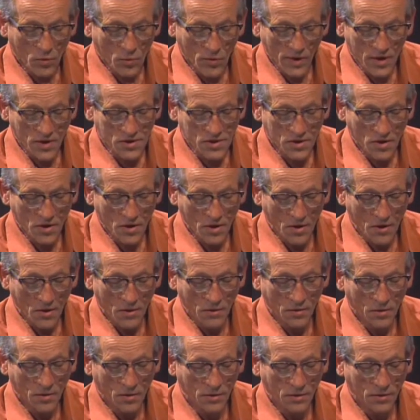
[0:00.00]
weeks
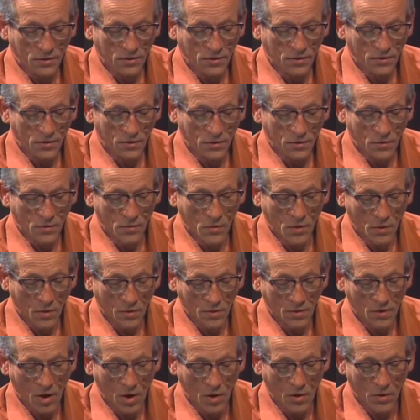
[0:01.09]
ago you
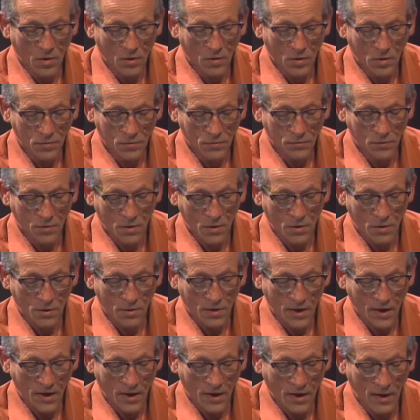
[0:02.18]
co-wrote
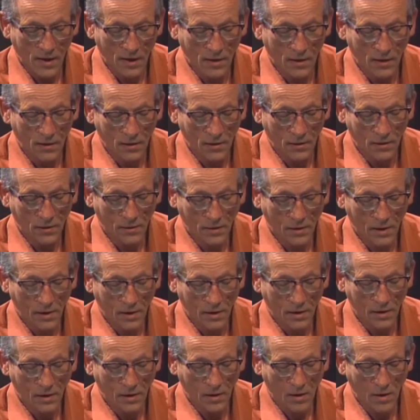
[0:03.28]
a
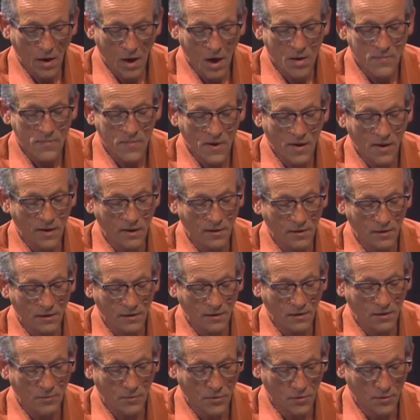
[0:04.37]
op-ed in the
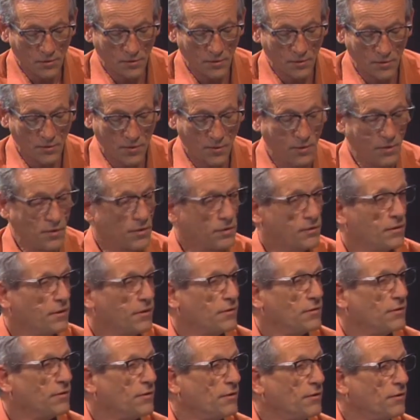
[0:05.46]
Portland Oregonian
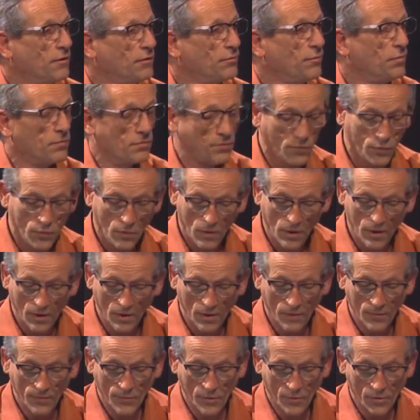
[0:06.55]
called
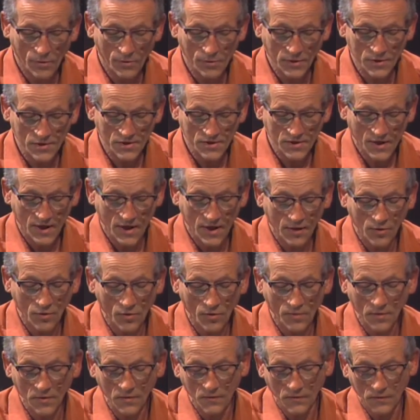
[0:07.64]
Portland State
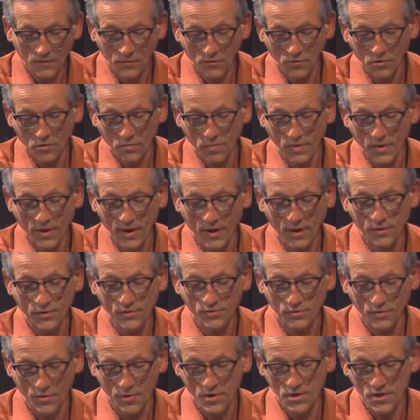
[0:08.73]
Urban Renewal Plan
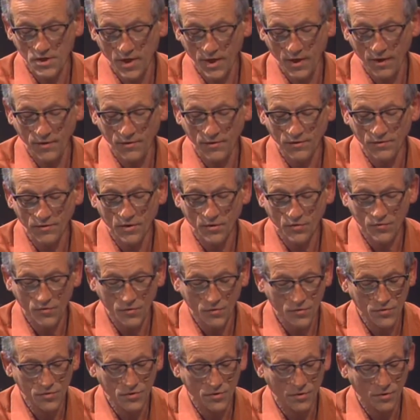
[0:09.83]
Shortchanges
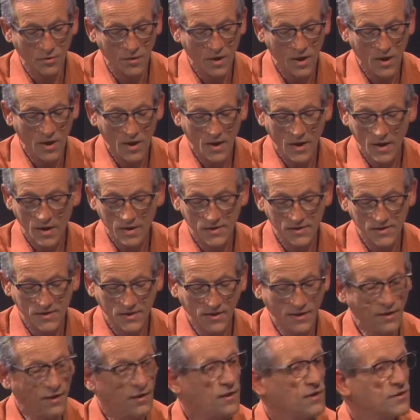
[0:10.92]
Crucial
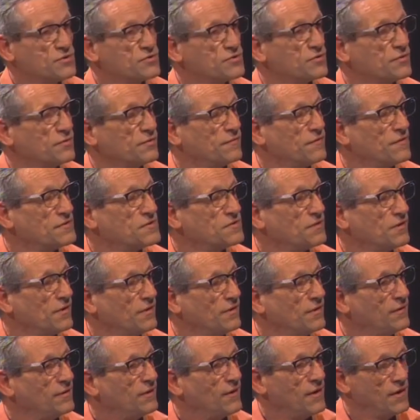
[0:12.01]
City
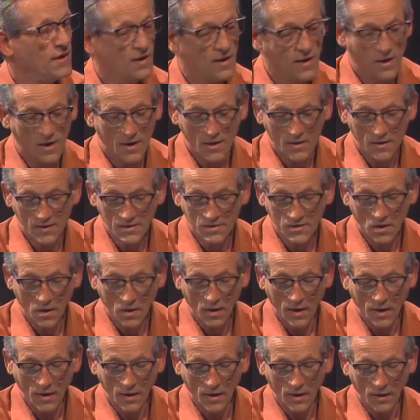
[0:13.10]
Services. So
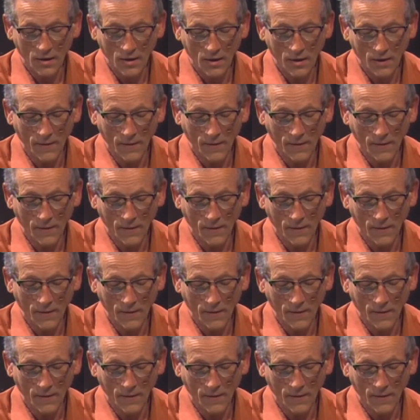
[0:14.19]
and